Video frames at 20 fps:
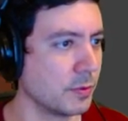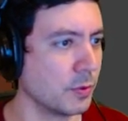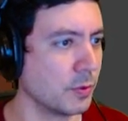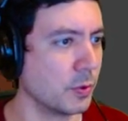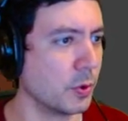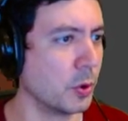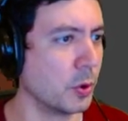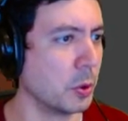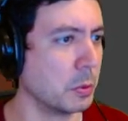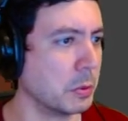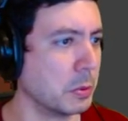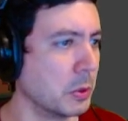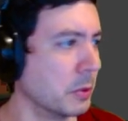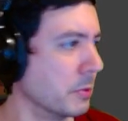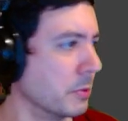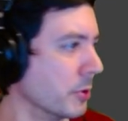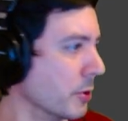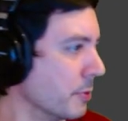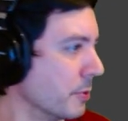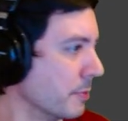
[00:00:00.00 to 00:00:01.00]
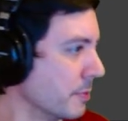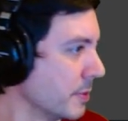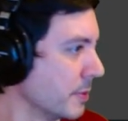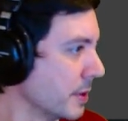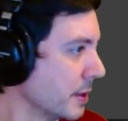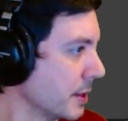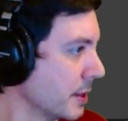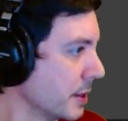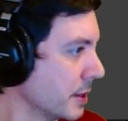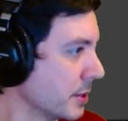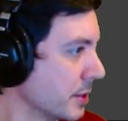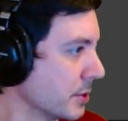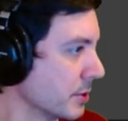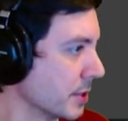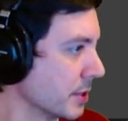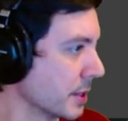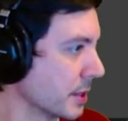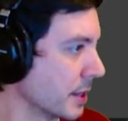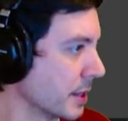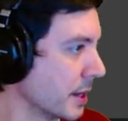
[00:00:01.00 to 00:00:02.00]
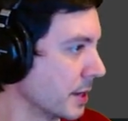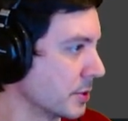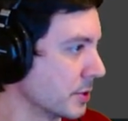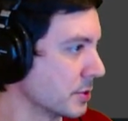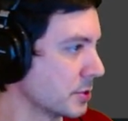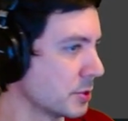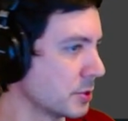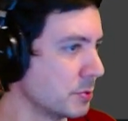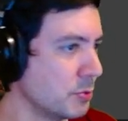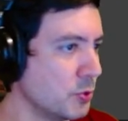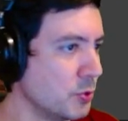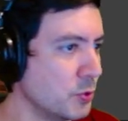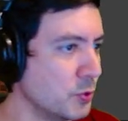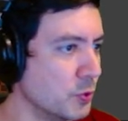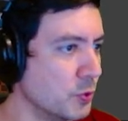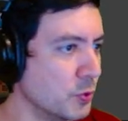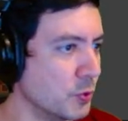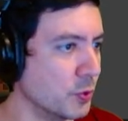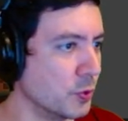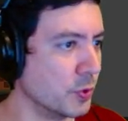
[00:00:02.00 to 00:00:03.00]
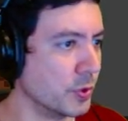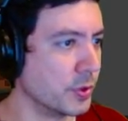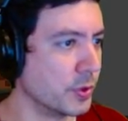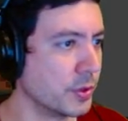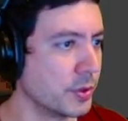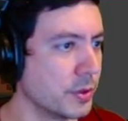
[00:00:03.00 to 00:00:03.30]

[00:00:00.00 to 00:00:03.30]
Whoa, boop, nope. Don't like that. Smooth.